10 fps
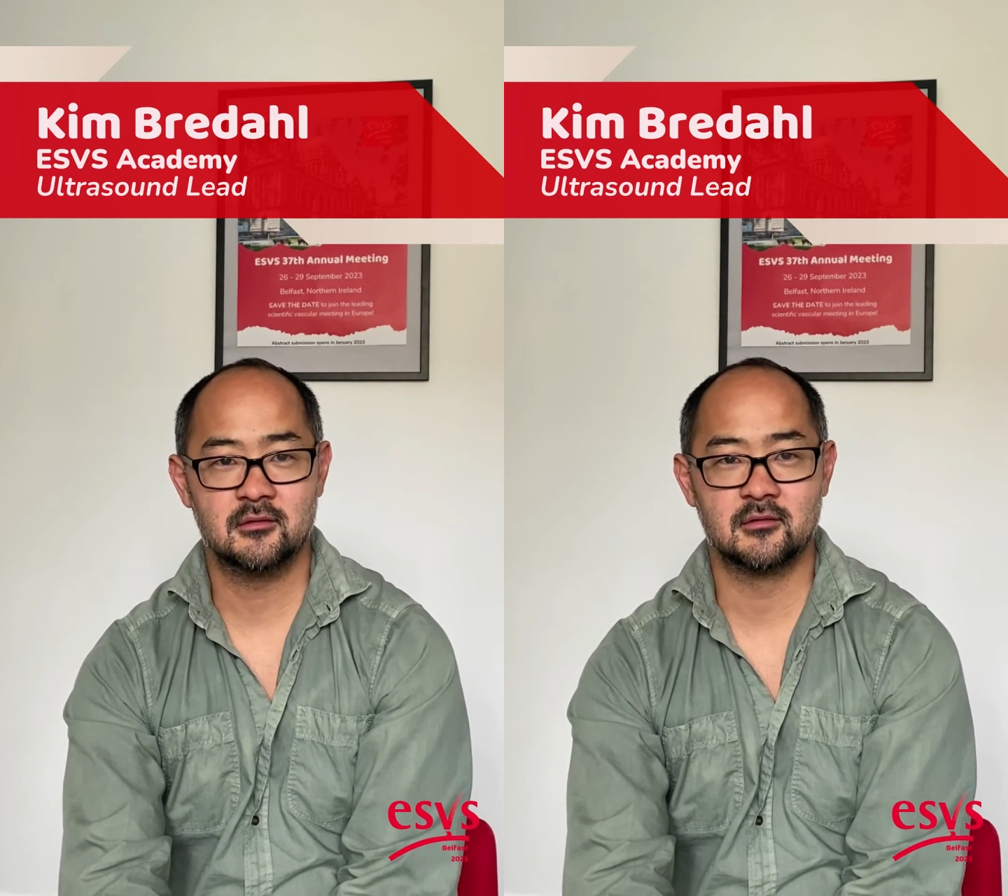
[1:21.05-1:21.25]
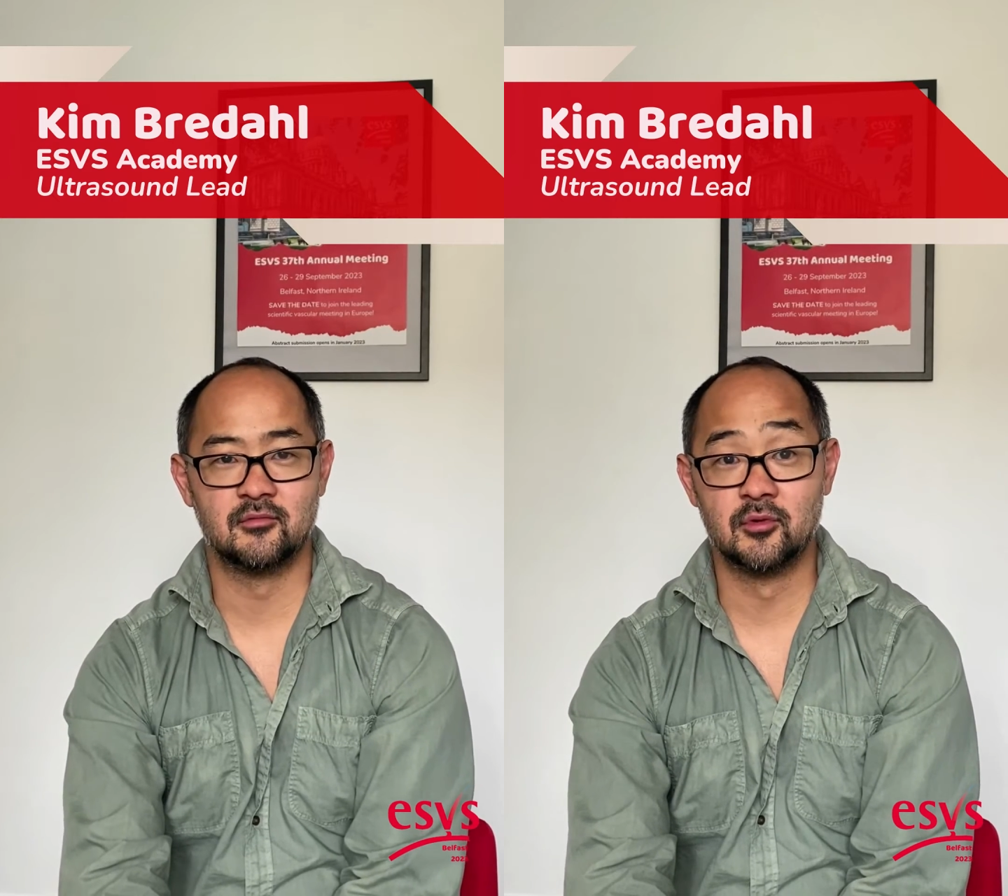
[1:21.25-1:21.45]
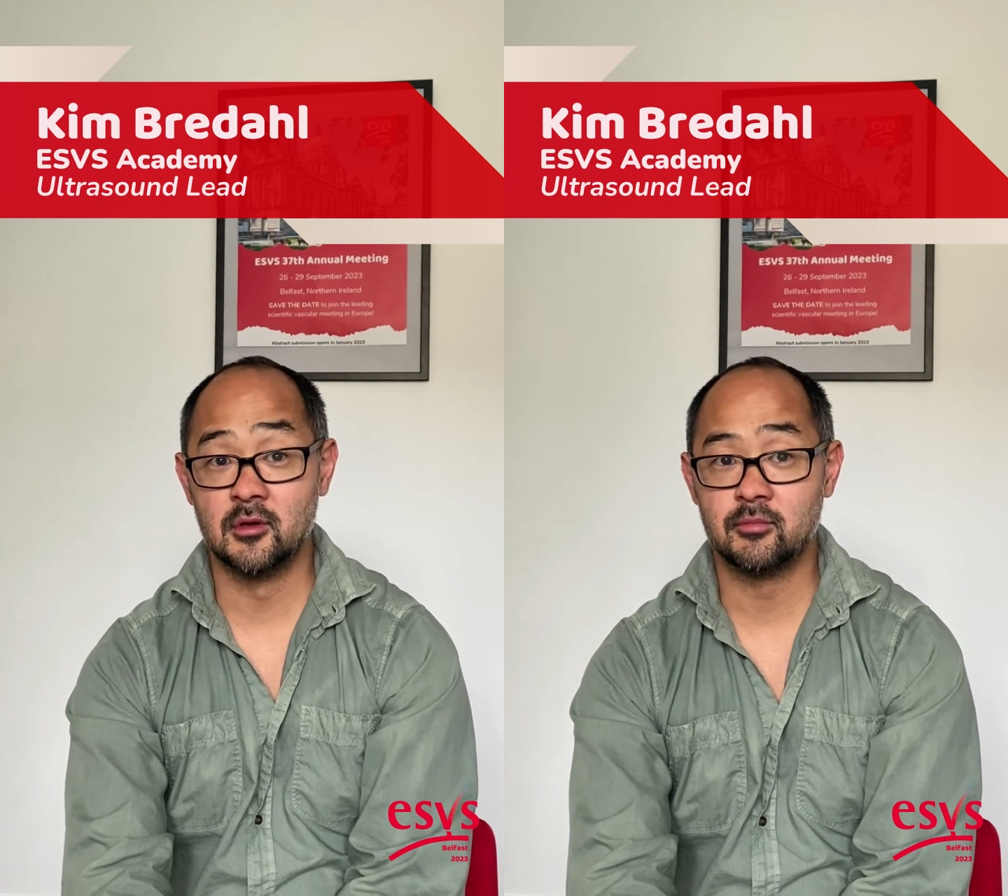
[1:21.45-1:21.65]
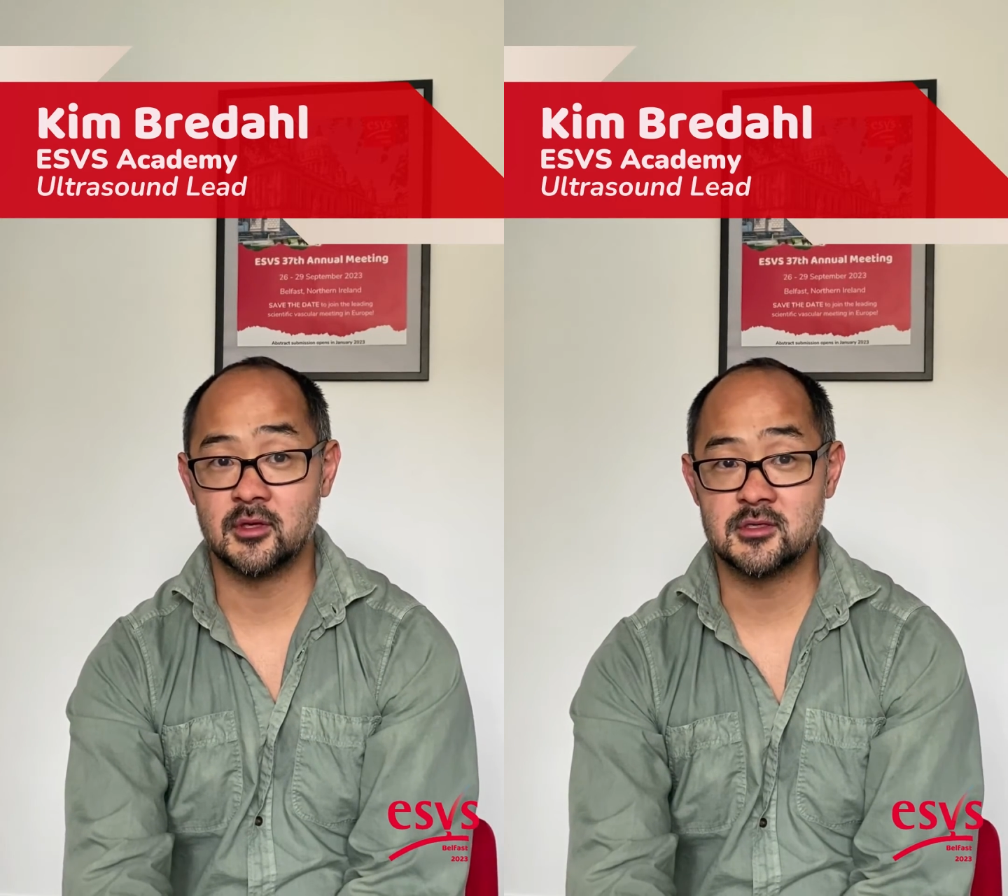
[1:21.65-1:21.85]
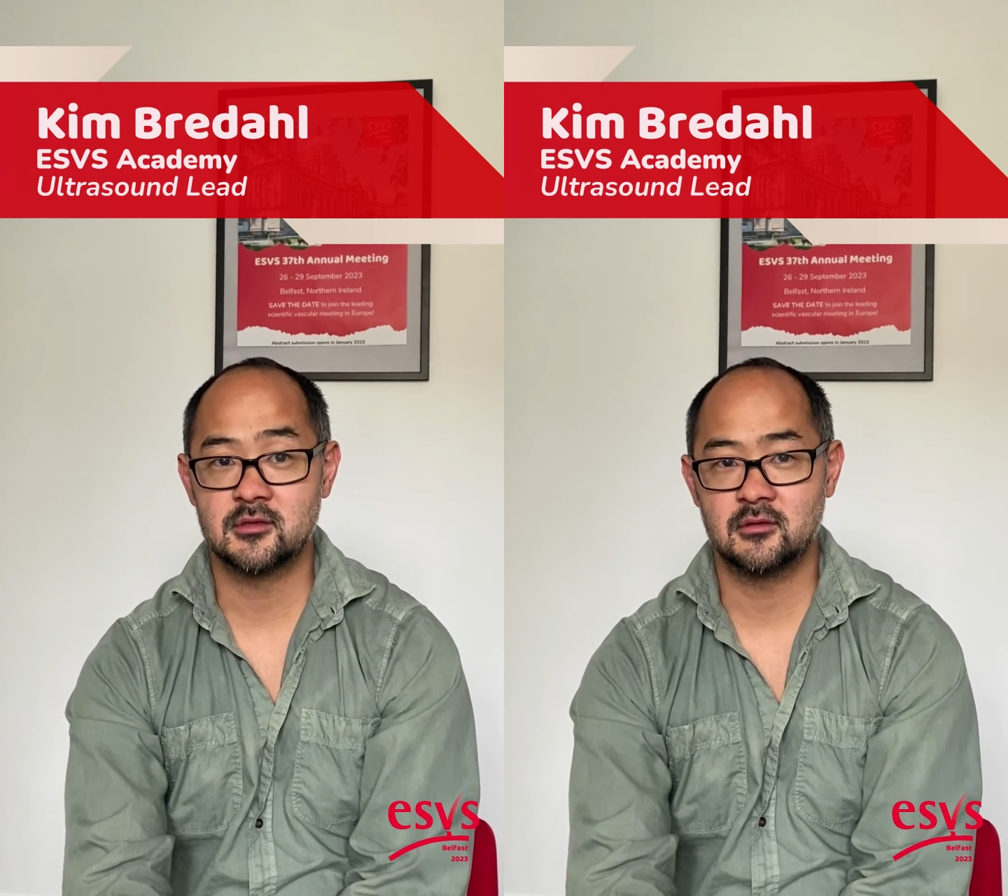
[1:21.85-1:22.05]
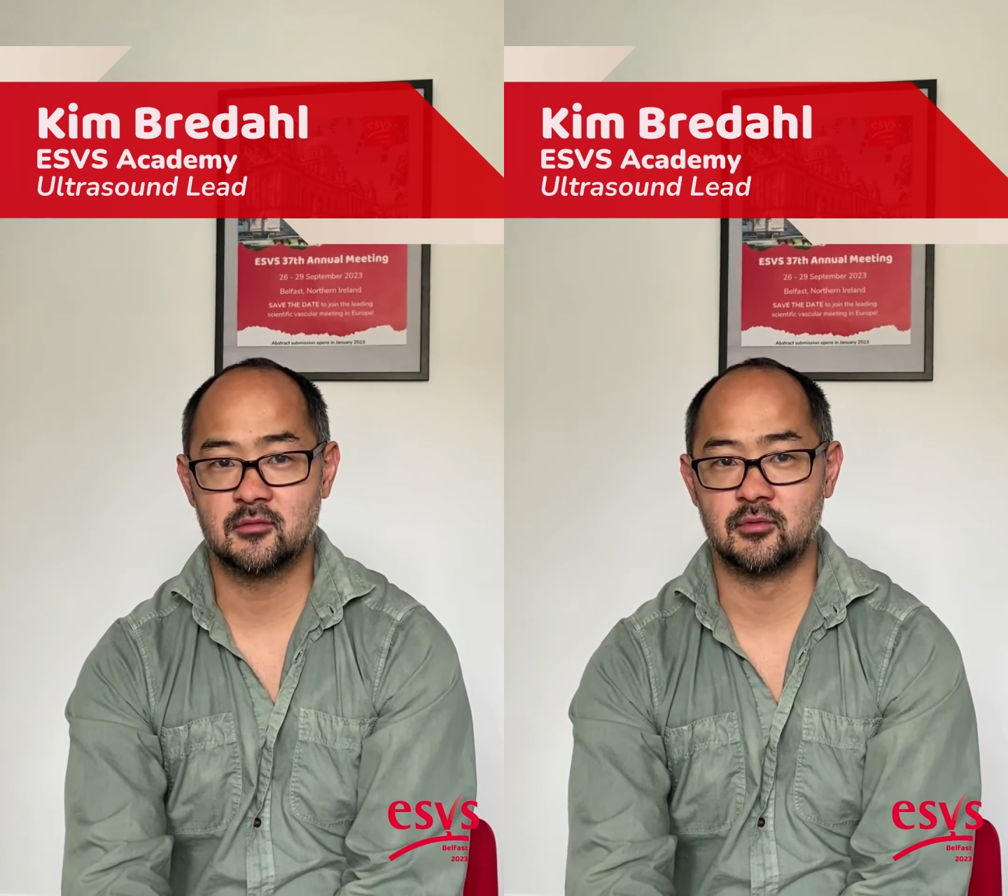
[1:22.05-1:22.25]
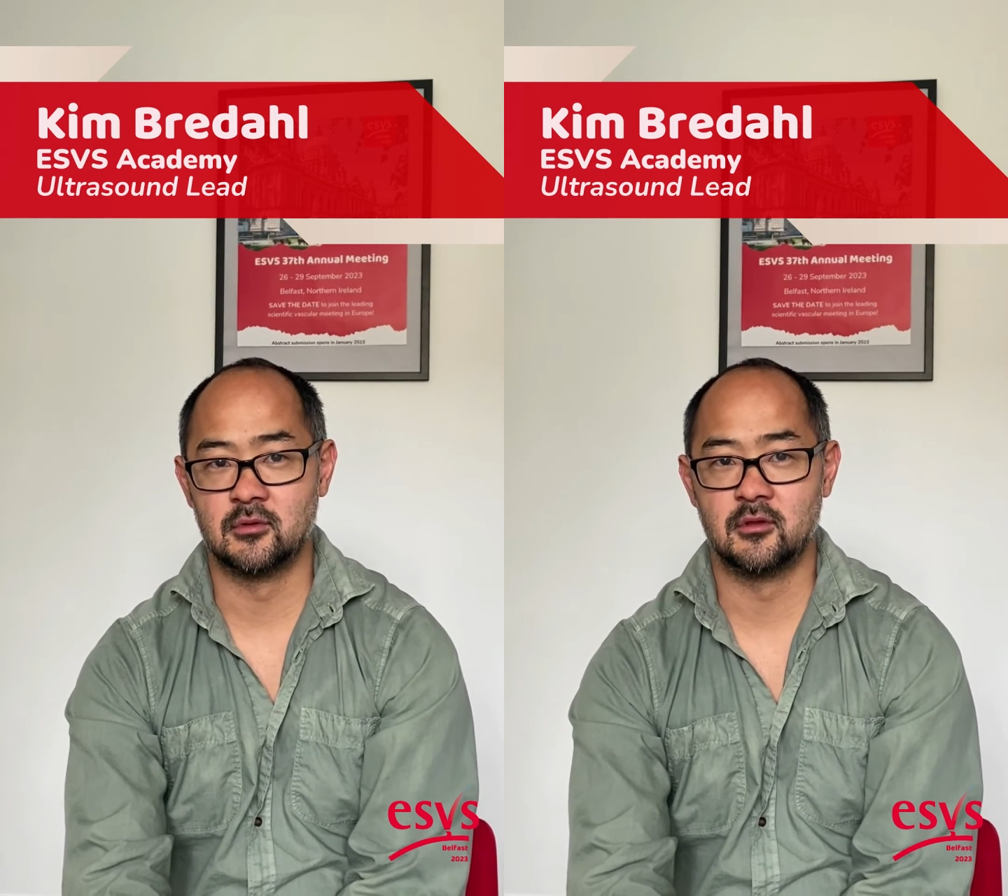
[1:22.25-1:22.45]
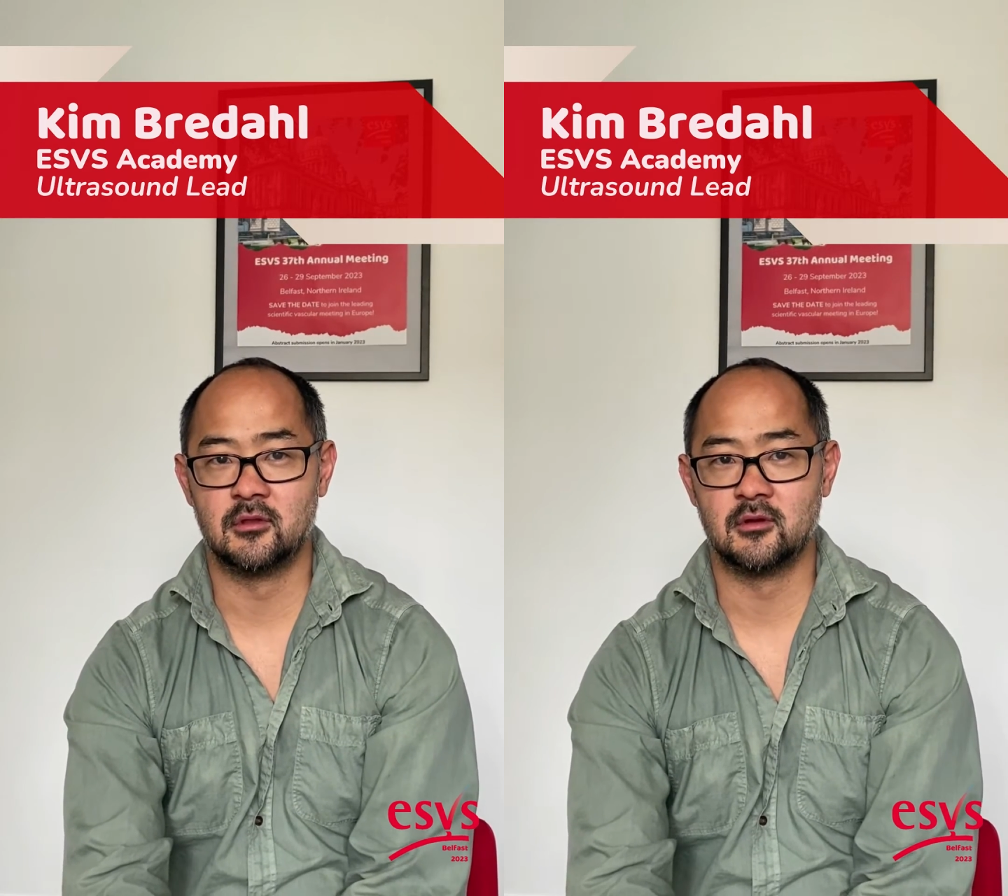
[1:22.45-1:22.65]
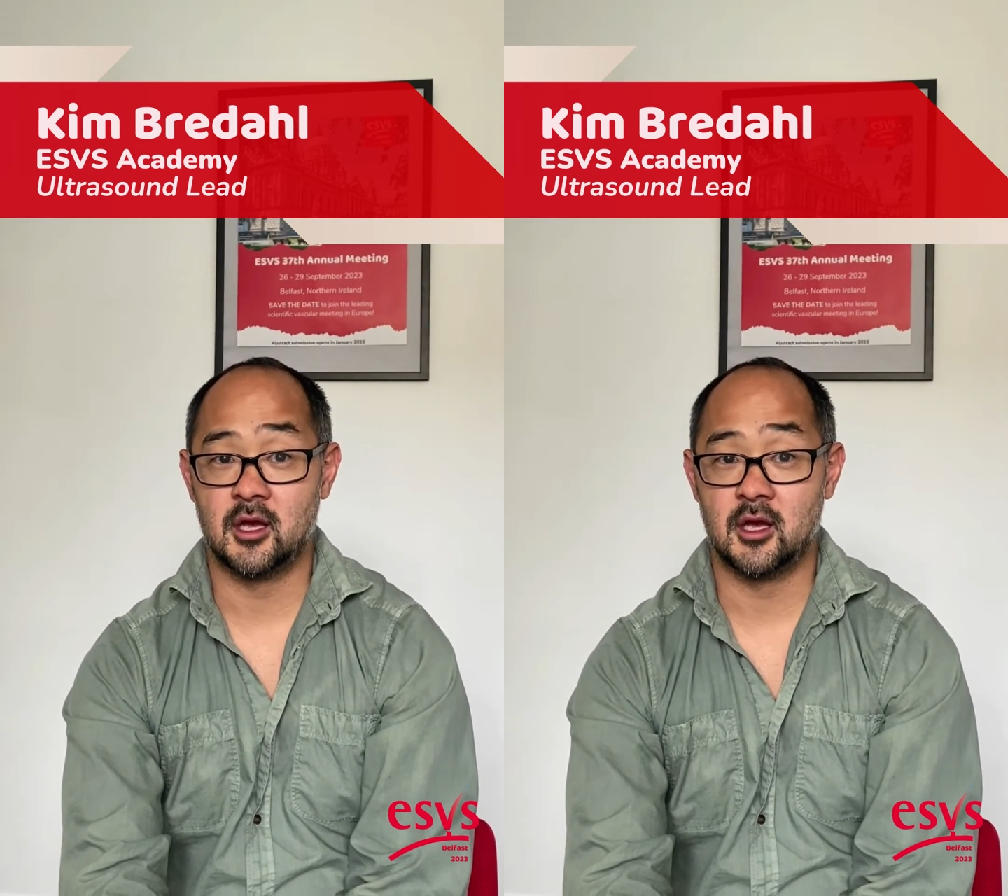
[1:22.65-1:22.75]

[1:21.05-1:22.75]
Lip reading: a real patient with the